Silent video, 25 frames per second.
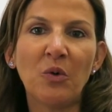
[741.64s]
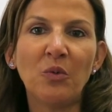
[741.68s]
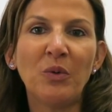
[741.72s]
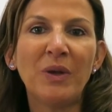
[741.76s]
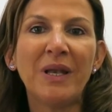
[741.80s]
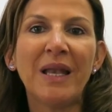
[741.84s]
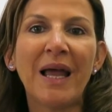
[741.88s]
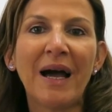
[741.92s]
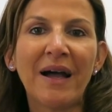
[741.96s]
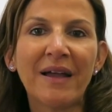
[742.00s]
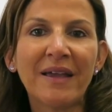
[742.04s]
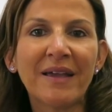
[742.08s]

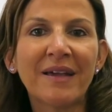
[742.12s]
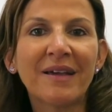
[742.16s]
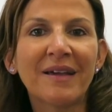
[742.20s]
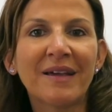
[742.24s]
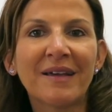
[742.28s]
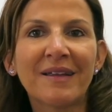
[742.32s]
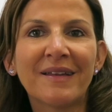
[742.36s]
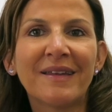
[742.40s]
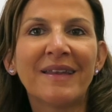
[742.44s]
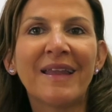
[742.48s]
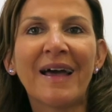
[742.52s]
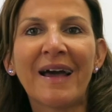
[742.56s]
we
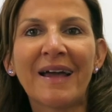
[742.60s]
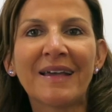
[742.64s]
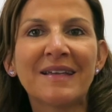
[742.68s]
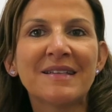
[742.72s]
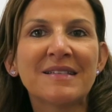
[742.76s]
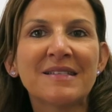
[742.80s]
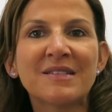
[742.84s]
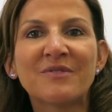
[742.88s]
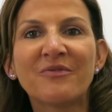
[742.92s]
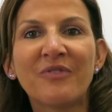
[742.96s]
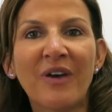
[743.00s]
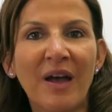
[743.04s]
like
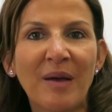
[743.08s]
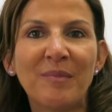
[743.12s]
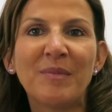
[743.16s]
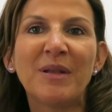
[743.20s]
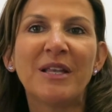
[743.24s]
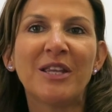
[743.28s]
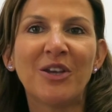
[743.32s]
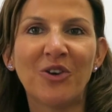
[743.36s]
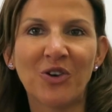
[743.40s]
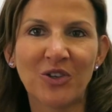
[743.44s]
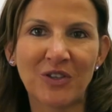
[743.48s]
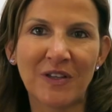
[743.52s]
nice
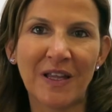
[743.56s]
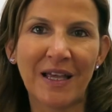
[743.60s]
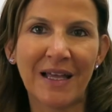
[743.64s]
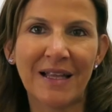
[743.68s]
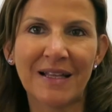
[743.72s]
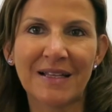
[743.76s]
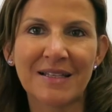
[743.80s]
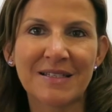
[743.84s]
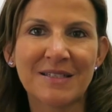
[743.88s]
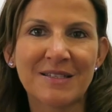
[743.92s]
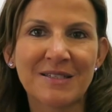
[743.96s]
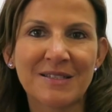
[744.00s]
family
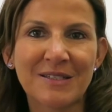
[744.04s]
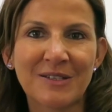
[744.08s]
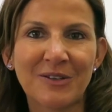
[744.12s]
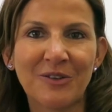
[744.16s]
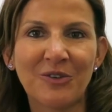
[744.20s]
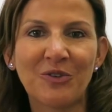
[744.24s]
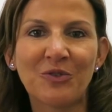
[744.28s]
hotels,